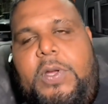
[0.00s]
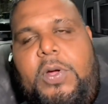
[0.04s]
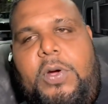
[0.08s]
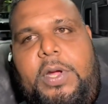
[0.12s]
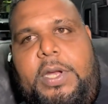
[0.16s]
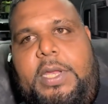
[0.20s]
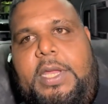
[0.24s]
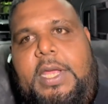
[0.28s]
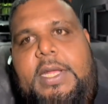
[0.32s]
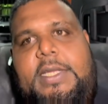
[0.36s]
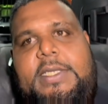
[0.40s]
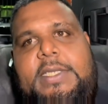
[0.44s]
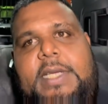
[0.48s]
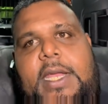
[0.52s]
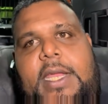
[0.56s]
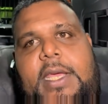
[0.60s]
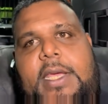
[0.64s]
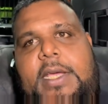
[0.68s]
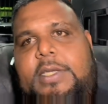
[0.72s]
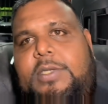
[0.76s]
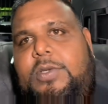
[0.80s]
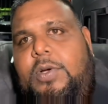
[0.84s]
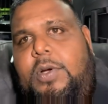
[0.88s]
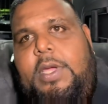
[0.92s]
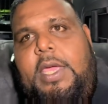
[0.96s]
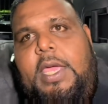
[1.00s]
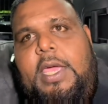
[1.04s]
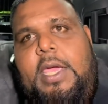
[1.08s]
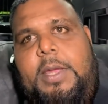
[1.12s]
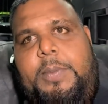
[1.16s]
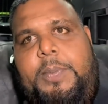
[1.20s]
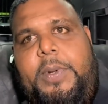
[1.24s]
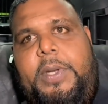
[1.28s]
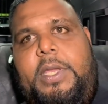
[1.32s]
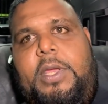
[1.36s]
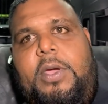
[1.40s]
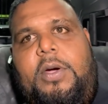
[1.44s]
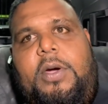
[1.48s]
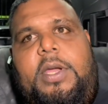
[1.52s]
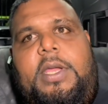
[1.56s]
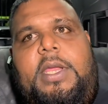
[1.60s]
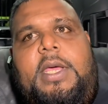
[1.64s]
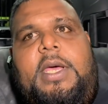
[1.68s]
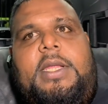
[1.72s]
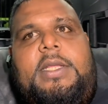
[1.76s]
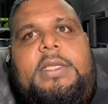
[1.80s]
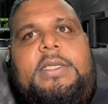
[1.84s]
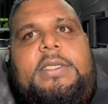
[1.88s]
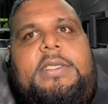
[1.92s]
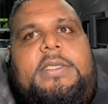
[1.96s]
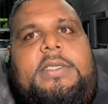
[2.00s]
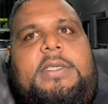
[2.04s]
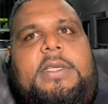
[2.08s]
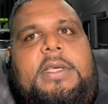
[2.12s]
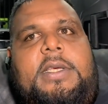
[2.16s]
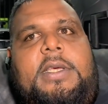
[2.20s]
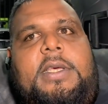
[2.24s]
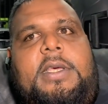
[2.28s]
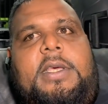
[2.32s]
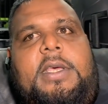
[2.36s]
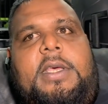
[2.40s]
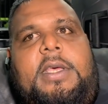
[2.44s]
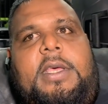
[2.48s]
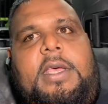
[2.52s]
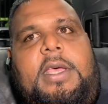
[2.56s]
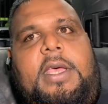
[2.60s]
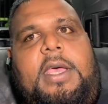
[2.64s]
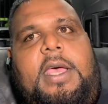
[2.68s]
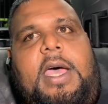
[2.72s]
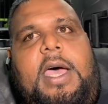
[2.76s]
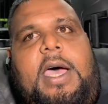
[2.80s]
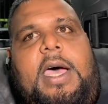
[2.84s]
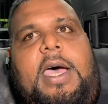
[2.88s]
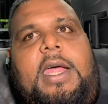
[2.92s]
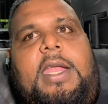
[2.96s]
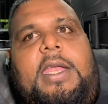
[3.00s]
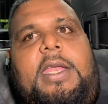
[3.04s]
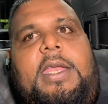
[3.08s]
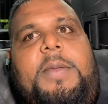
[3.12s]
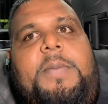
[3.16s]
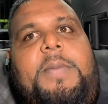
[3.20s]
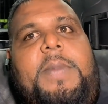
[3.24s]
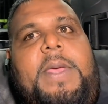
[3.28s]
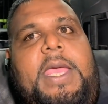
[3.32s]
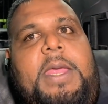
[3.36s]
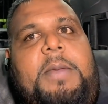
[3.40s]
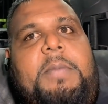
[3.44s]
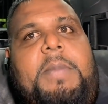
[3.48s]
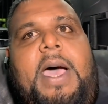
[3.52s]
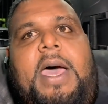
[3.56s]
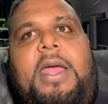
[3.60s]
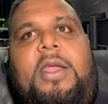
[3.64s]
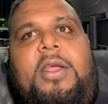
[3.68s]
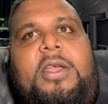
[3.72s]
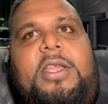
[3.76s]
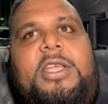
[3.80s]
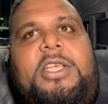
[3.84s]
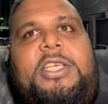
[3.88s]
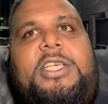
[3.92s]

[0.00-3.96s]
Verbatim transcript: onions, I think it's okay you can put the onions. And the main man on the